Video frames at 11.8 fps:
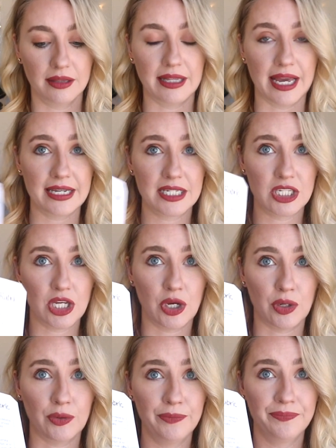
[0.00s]
like
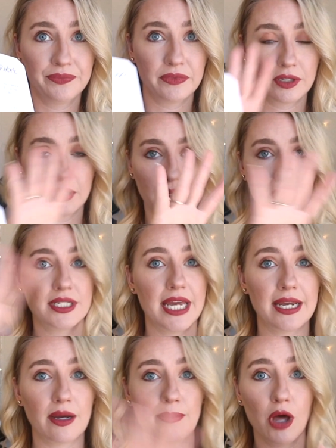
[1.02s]
so,
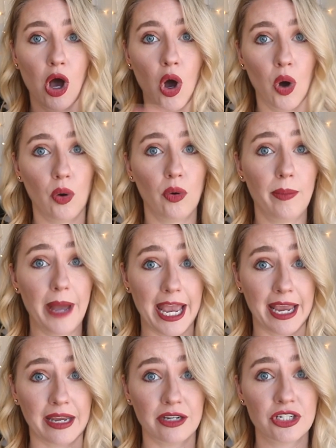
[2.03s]
take up the whole
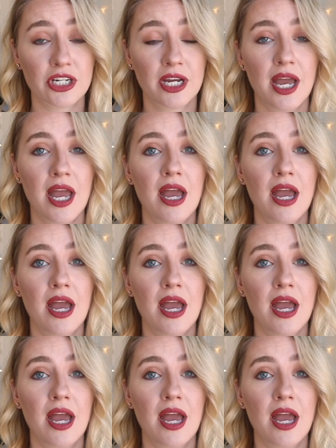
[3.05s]
page,